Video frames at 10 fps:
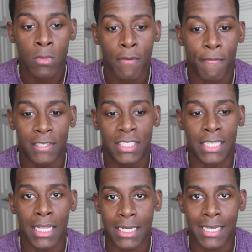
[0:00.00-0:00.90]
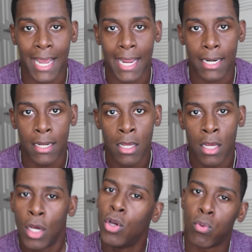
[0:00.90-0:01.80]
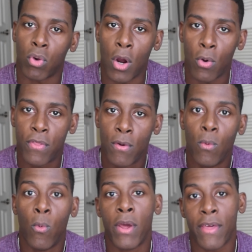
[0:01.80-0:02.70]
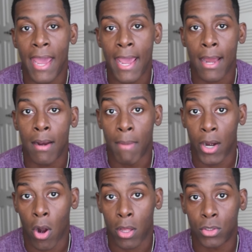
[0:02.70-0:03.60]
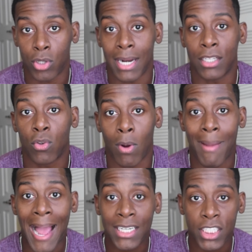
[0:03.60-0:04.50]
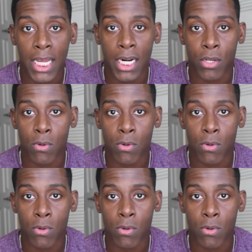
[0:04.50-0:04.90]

facilitate growth within my cardio training. So what I'm actually going to do